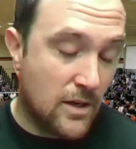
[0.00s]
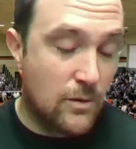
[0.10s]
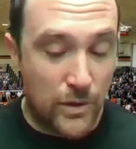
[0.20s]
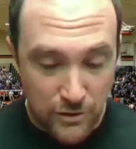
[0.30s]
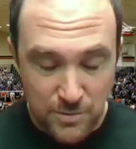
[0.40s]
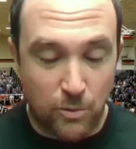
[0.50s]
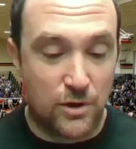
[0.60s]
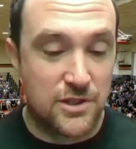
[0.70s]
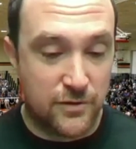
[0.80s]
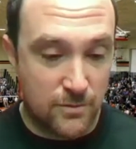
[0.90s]
winter
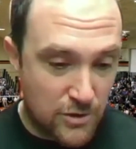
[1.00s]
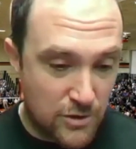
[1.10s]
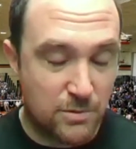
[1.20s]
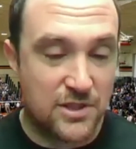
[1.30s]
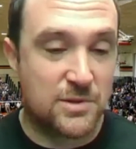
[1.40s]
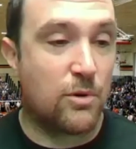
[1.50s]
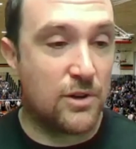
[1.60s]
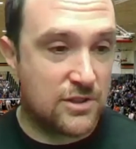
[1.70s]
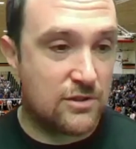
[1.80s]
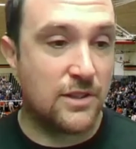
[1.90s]
sports, for most spring
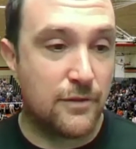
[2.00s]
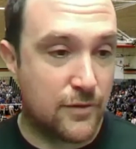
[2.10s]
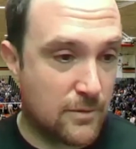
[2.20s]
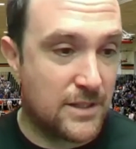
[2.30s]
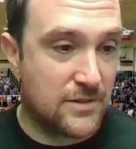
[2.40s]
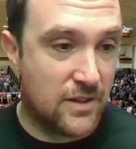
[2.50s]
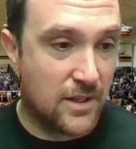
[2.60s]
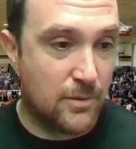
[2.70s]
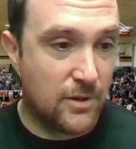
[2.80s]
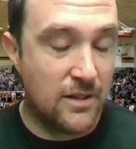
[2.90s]
sports, certainly for men's
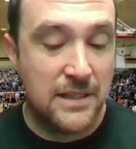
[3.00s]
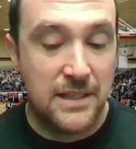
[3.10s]
volleyball.